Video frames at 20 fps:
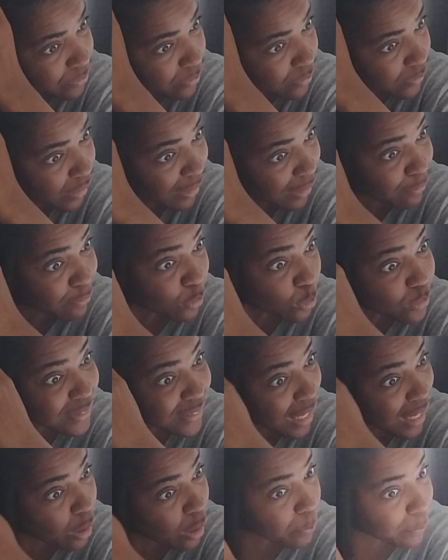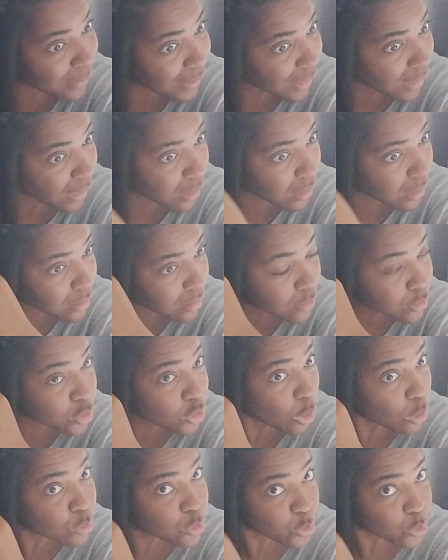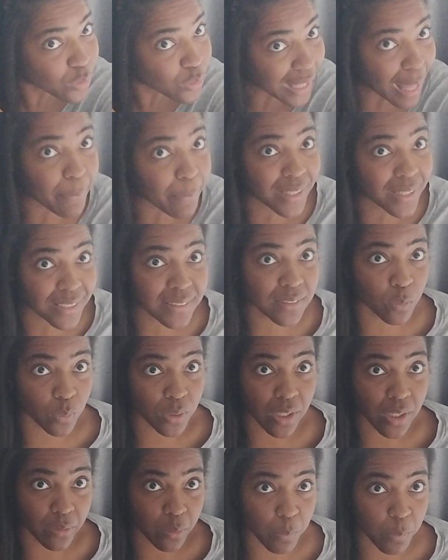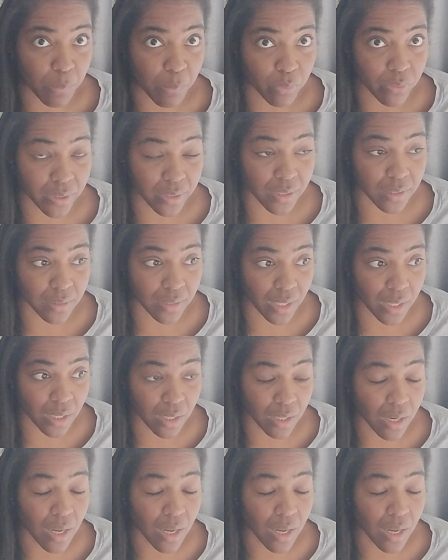If you tell me don't do that because of what other people are going to think,